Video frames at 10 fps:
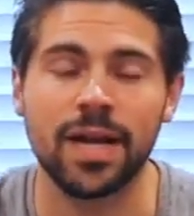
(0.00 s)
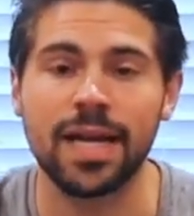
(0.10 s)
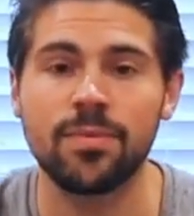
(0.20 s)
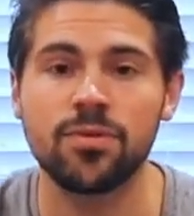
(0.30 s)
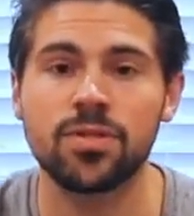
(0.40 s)
you're
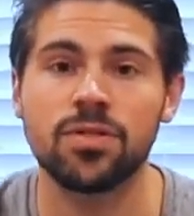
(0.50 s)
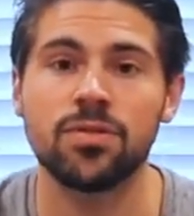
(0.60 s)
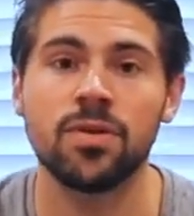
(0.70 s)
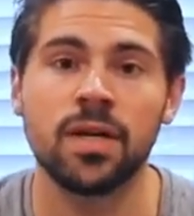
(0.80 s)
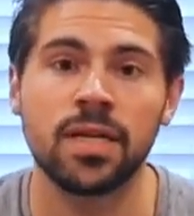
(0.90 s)
able
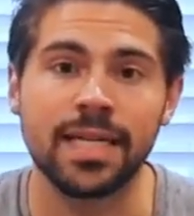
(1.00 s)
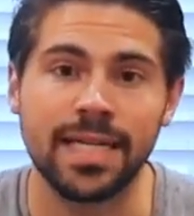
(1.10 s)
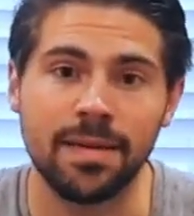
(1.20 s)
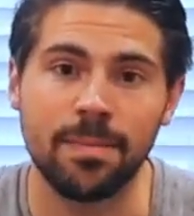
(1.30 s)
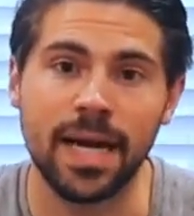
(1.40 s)
to
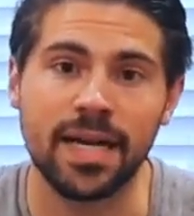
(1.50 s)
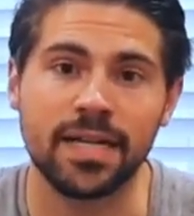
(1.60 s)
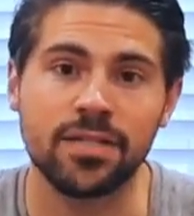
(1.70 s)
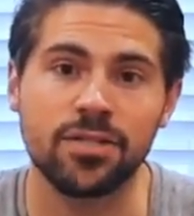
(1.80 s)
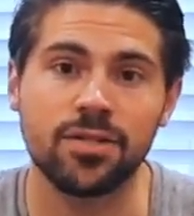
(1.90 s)
get
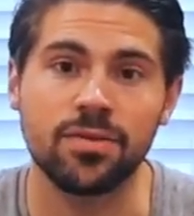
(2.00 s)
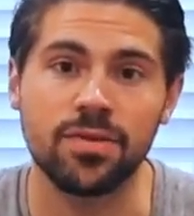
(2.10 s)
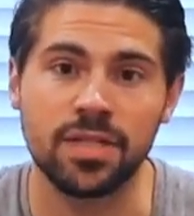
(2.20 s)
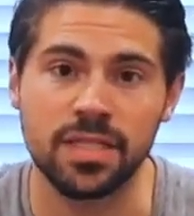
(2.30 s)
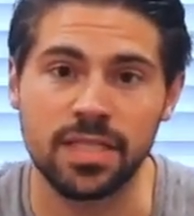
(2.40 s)
back
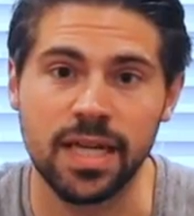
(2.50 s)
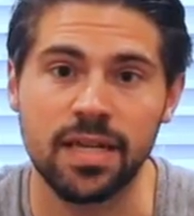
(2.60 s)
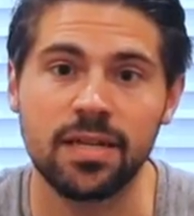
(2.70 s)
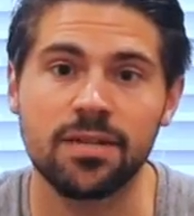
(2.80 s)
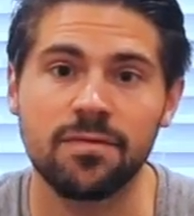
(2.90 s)
into the
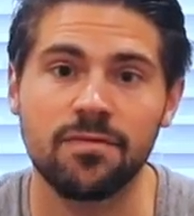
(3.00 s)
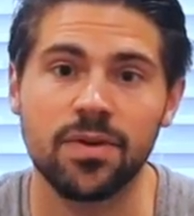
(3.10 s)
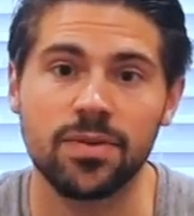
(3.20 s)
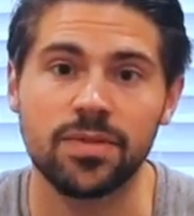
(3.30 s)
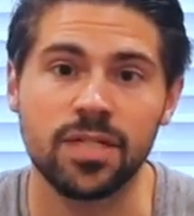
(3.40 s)
state and the
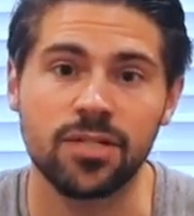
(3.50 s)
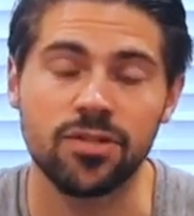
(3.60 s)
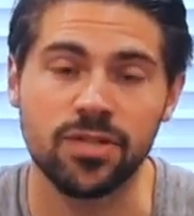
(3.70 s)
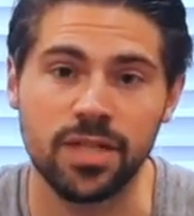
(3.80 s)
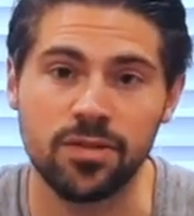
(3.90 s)

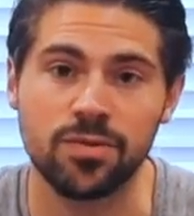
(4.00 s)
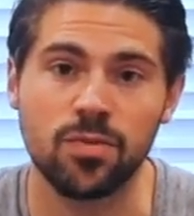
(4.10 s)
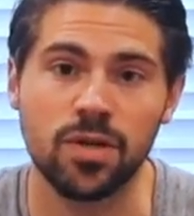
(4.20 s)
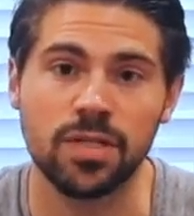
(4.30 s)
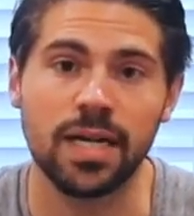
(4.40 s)
frequencies your cells
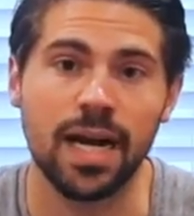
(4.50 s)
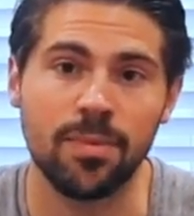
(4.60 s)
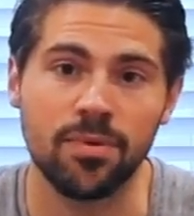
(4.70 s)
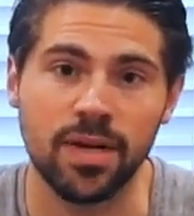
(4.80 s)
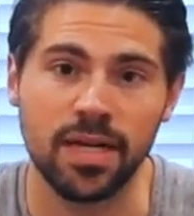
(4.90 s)
want to
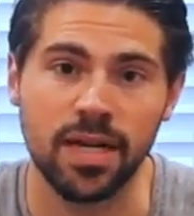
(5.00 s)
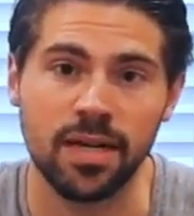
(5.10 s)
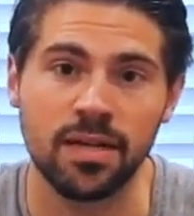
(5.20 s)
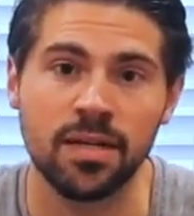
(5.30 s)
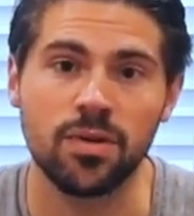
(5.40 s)
operate at,